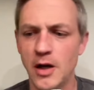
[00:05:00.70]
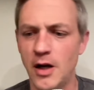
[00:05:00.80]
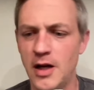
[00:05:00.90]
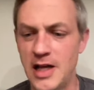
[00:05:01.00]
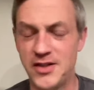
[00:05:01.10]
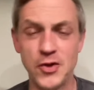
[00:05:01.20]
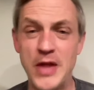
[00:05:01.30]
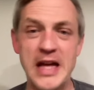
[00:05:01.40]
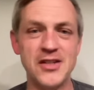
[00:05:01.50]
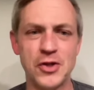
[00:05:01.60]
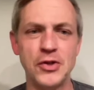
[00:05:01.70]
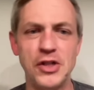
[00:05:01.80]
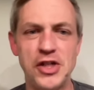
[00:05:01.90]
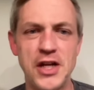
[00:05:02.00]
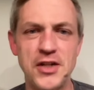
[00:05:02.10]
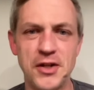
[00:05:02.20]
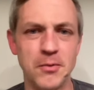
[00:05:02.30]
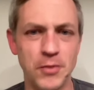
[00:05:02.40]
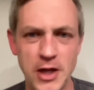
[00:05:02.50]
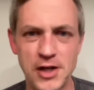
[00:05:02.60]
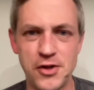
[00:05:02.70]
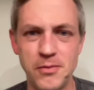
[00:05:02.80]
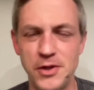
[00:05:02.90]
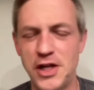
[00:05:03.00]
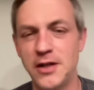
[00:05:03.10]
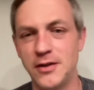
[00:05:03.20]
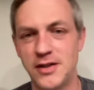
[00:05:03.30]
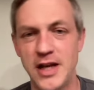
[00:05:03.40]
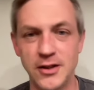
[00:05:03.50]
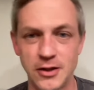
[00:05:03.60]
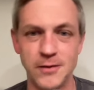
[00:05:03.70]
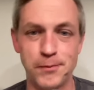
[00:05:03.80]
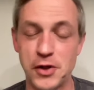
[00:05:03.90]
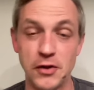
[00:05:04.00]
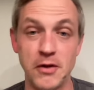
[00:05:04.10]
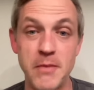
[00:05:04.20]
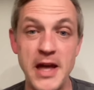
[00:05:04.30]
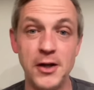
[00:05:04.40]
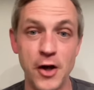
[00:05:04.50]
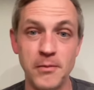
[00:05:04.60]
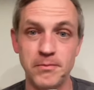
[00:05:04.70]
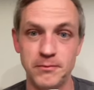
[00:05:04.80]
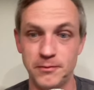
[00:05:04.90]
Uh, and so that certainly changed the complexion, but Jaden Taylor certainly made it up,